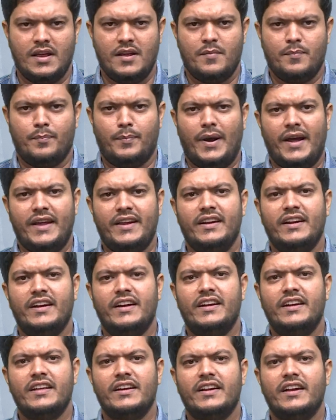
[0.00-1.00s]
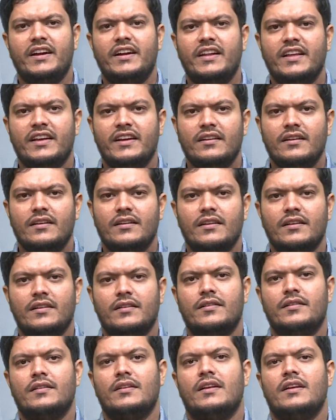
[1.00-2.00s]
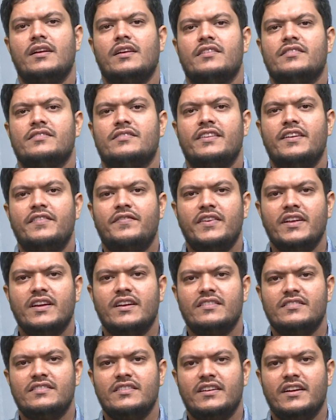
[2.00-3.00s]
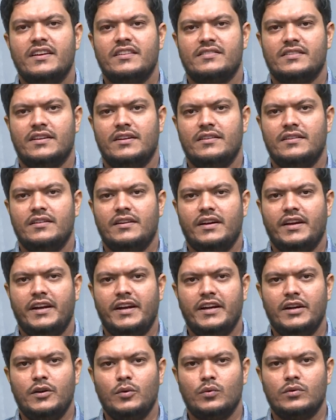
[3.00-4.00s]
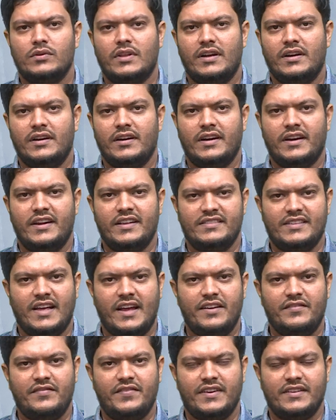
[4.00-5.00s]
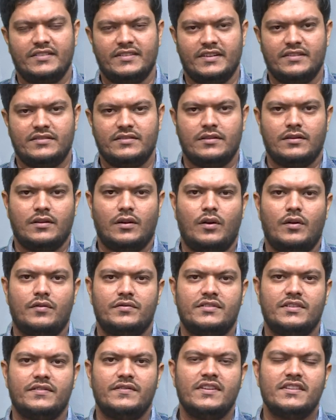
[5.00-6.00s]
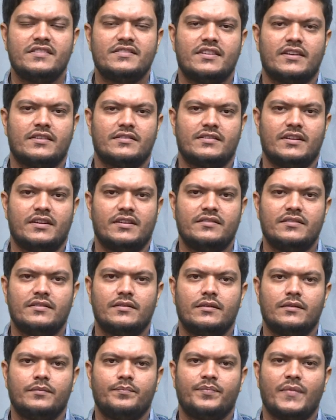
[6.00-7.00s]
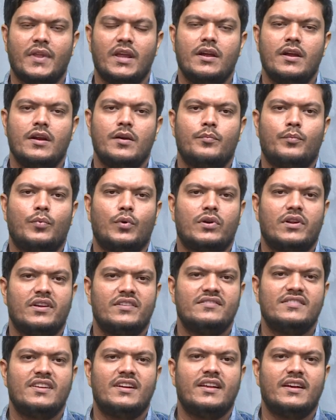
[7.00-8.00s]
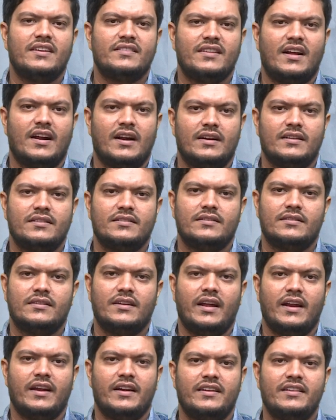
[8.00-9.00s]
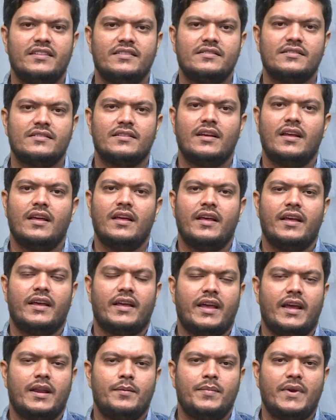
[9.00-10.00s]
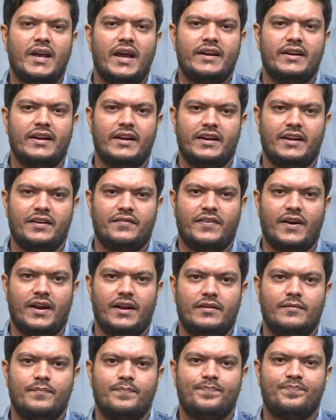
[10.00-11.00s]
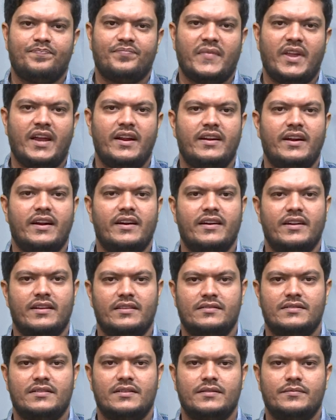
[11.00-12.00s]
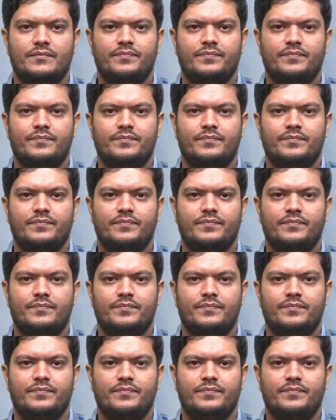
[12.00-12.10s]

By integrating safety consideration into the design phases of civil structures, potential hazards and risks can be identified and addressed